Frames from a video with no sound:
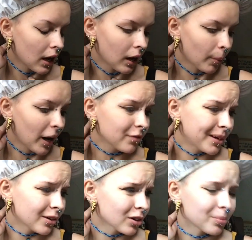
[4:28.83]
I have
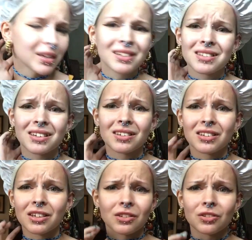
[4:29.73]
my own opinions on
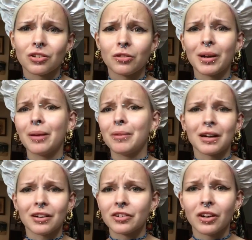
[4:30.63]
gun control, but I'm not
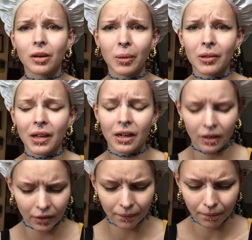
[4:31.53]
gonna talk about that
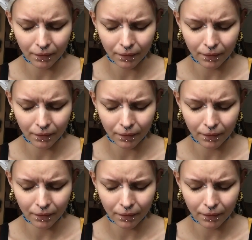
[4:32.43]
here.